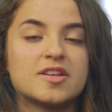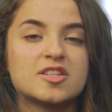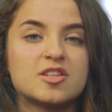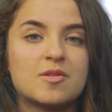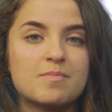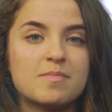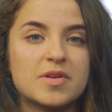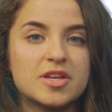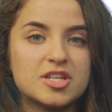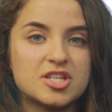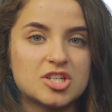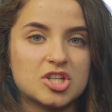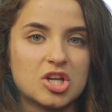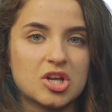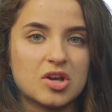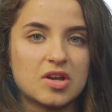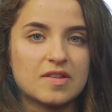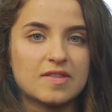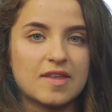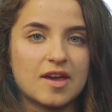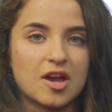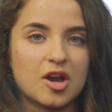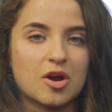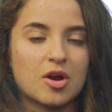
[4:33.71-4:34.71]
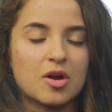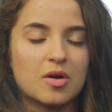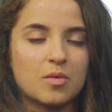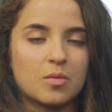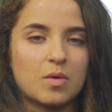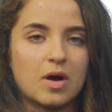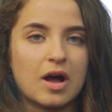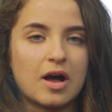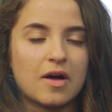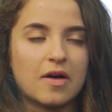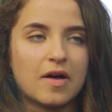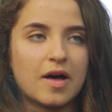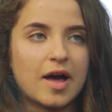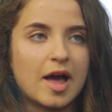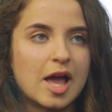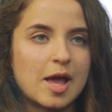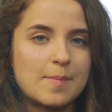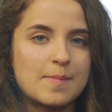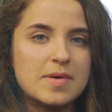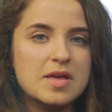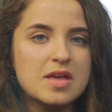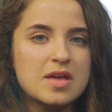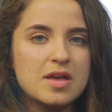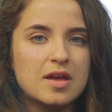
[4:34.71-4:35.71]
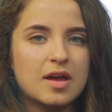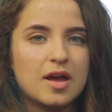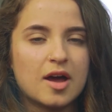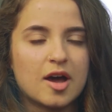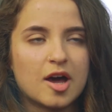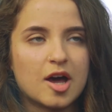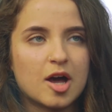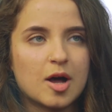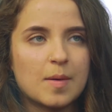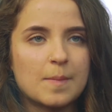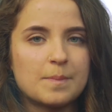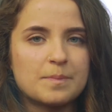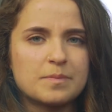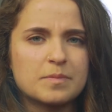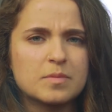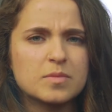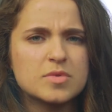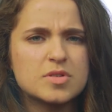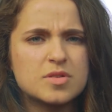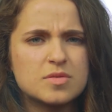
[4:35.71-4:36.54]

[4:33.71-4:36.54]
as a missionary there while I'm